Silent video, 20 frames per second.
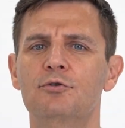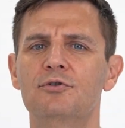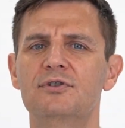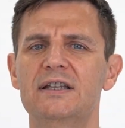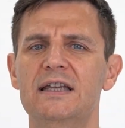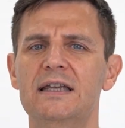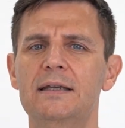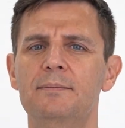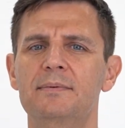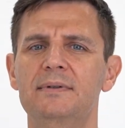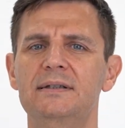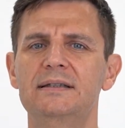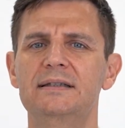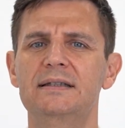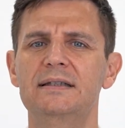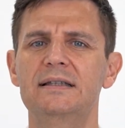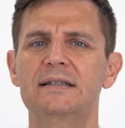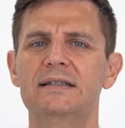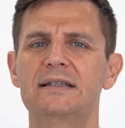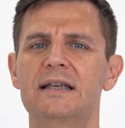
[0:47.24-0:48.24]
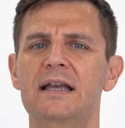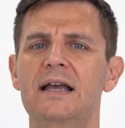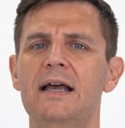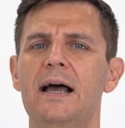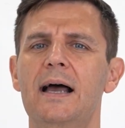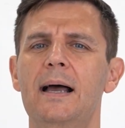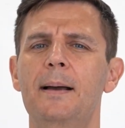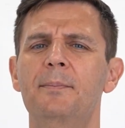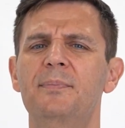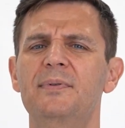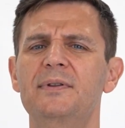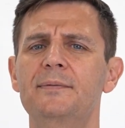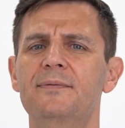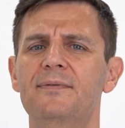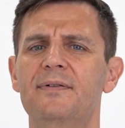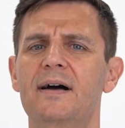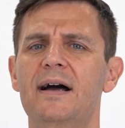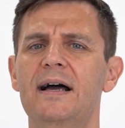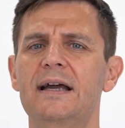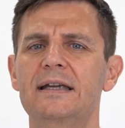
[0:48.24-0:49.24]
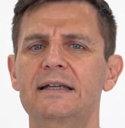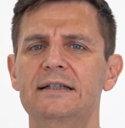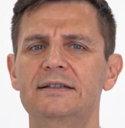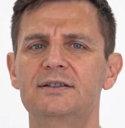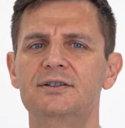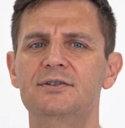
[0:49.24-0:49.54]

those abilities, amplify